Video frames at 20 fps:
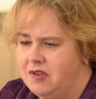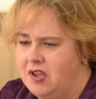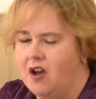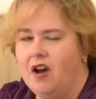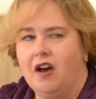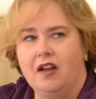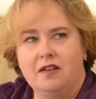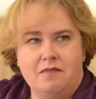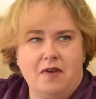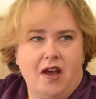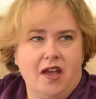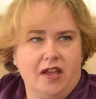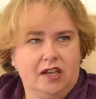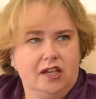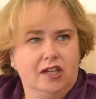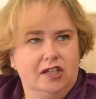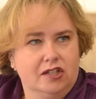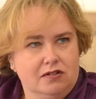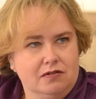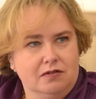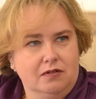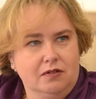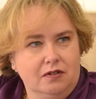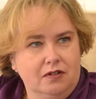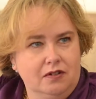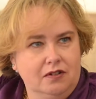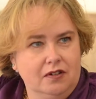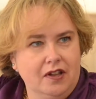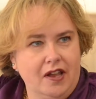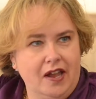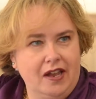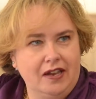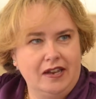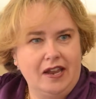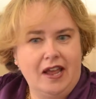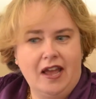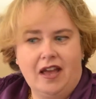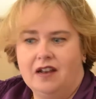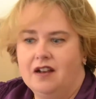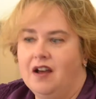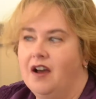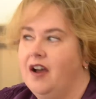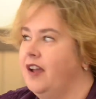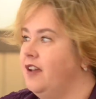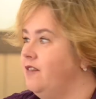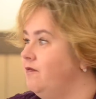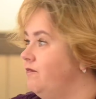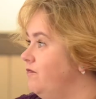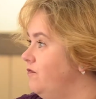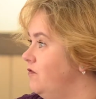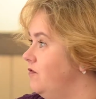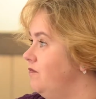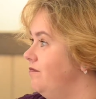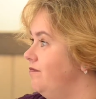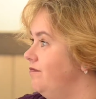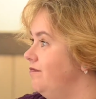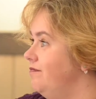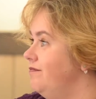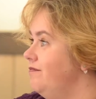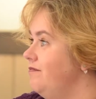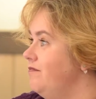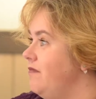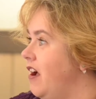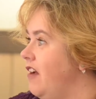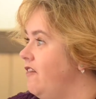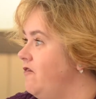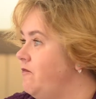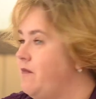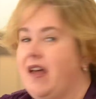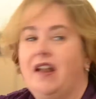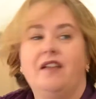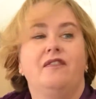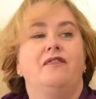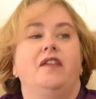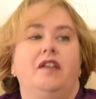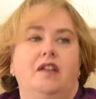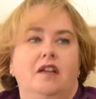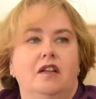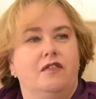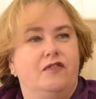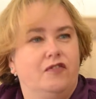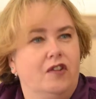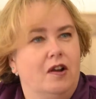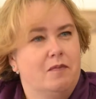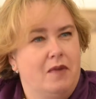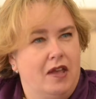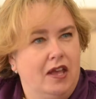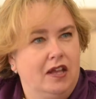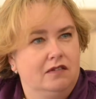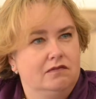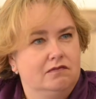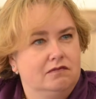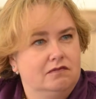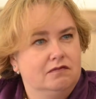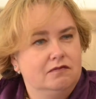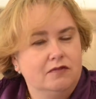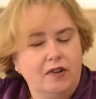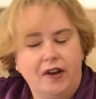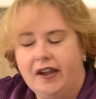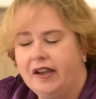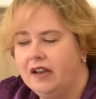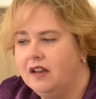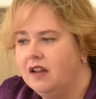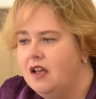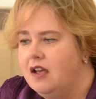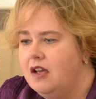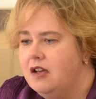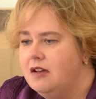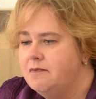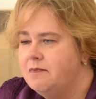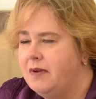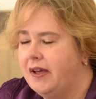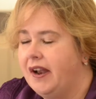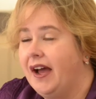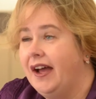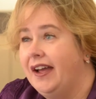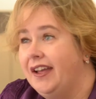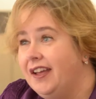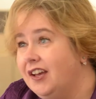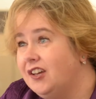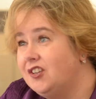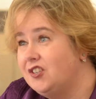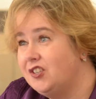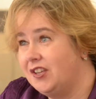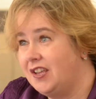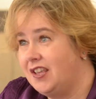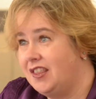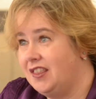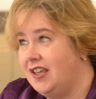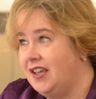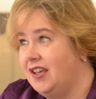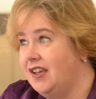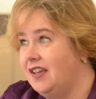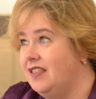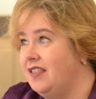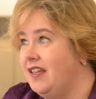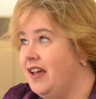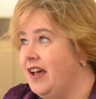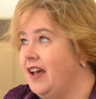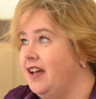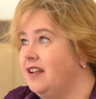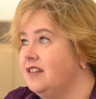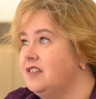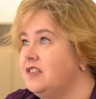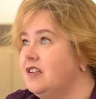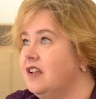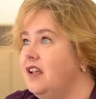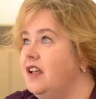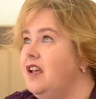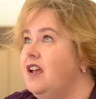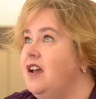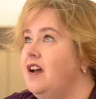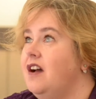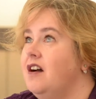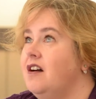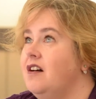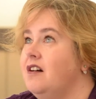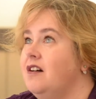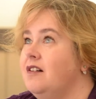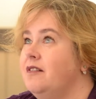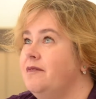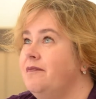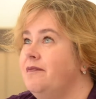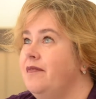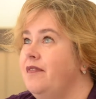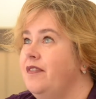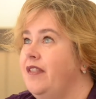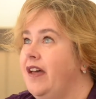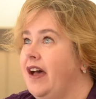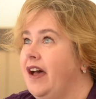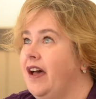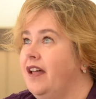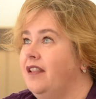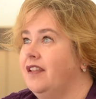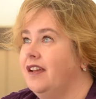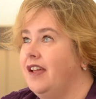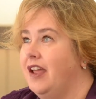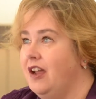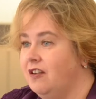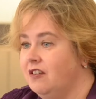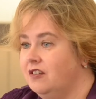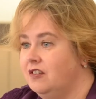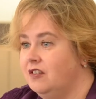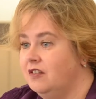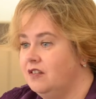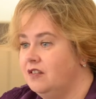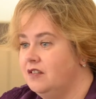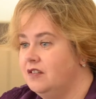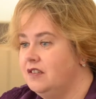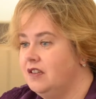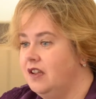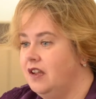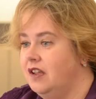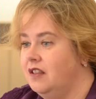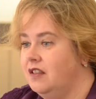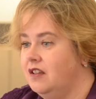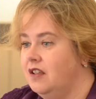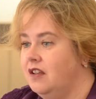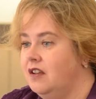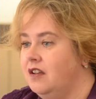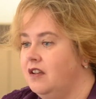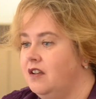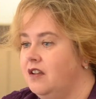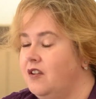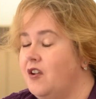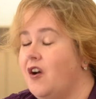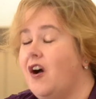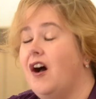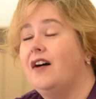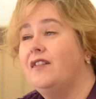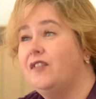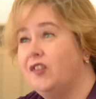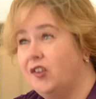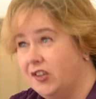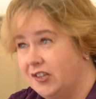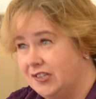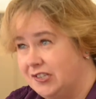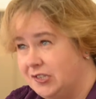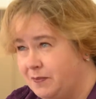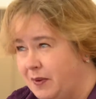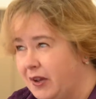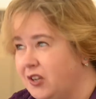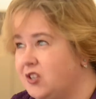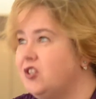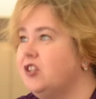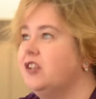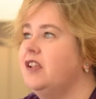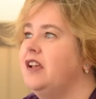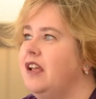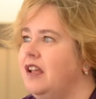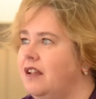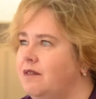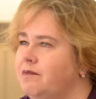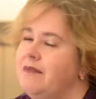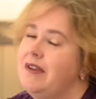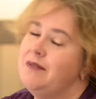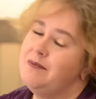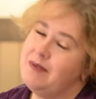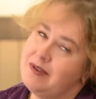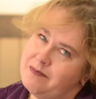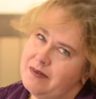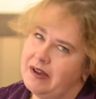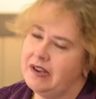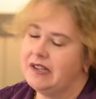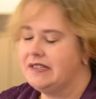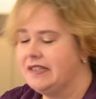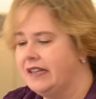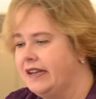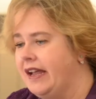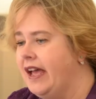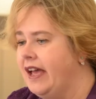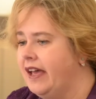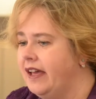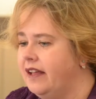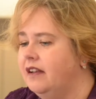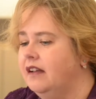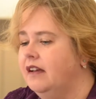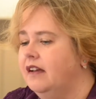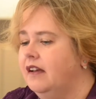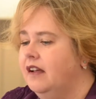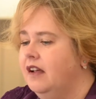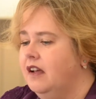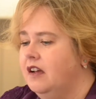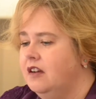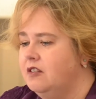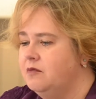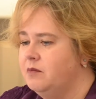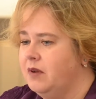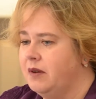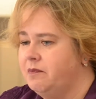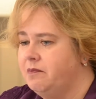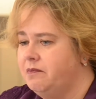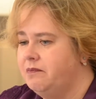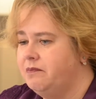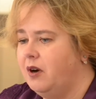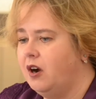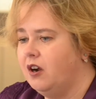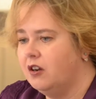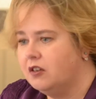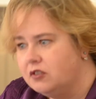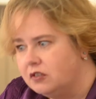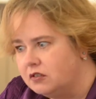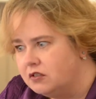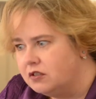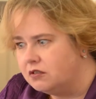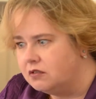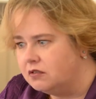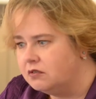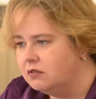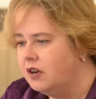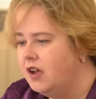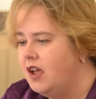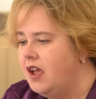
beyond my control, and yet I've benefited from it, right? But I actually think that that the characters in the novel, especially maybe Medicine Ed, whom I'm partial to,